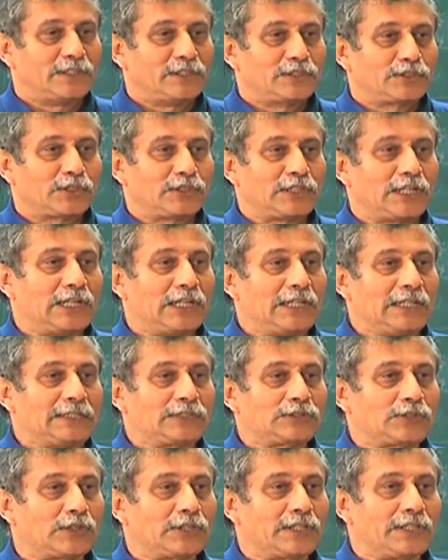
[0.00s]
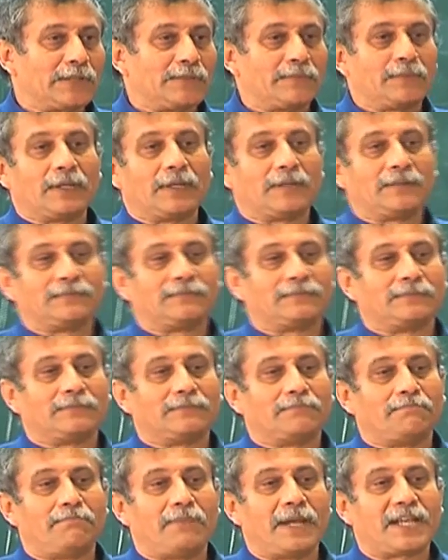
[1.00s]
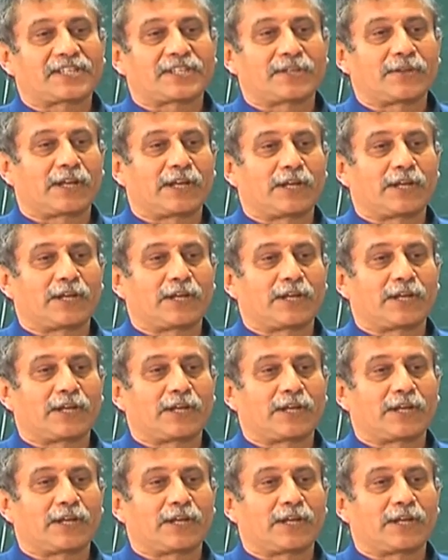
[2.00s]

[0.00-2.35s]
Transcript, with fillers: So the, so the best you